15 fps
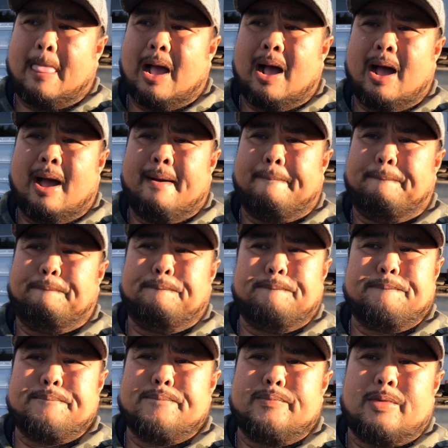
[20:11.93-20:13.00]

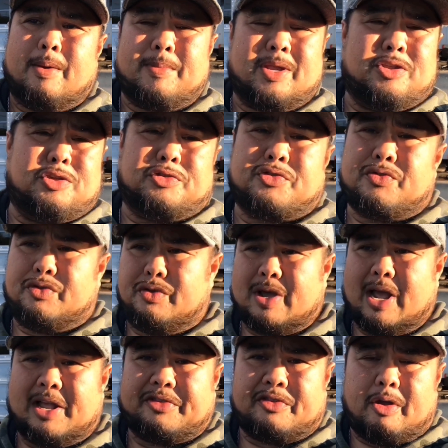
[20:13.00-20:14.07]
I mean, you
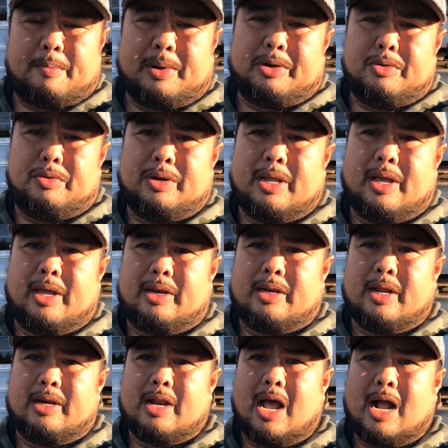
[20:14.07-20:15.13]
guys saw me do
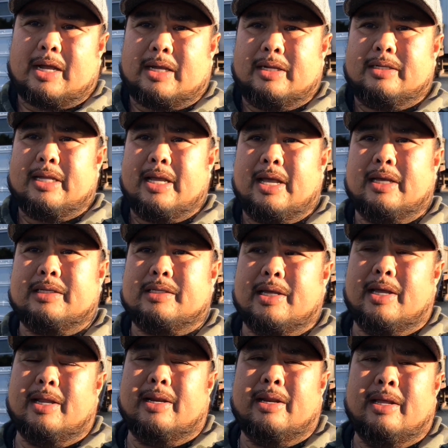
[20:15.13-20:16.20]
the knocking test
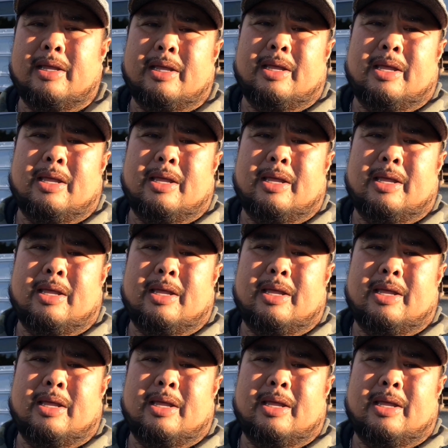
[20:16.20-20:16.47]
and